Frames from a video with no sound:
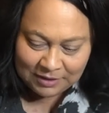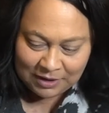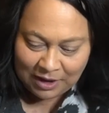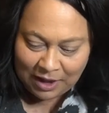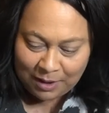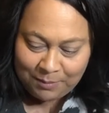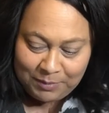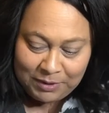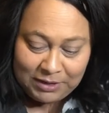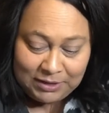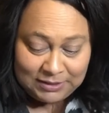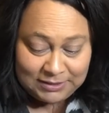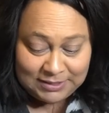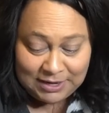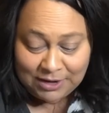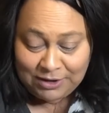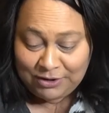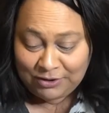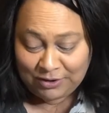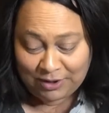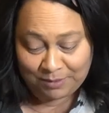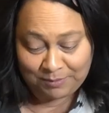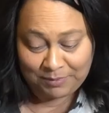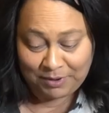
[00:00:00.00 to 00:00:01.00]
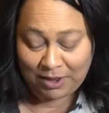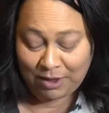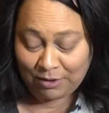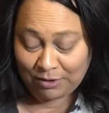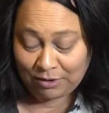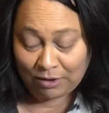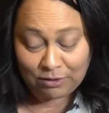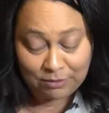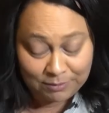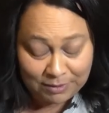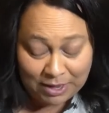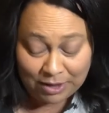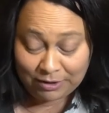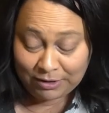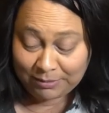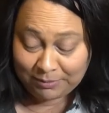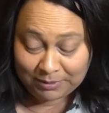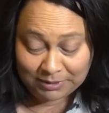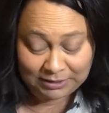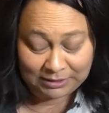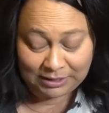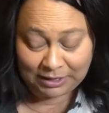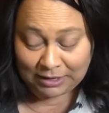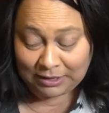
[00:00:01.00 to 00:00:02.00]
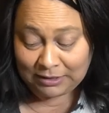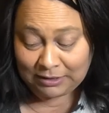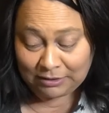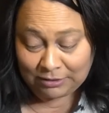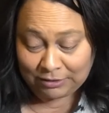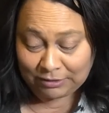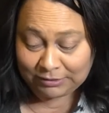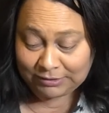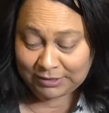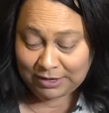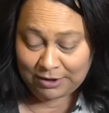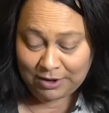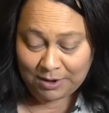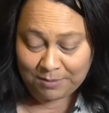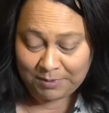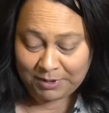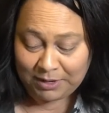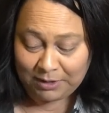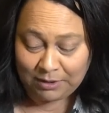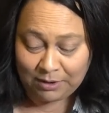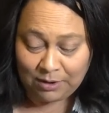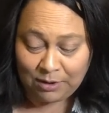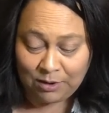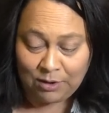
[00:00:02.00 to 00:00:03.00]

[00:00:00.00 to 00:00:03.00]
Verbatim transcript: I'm going to tell you how many, I'll, count them at the end and I'll tell you how many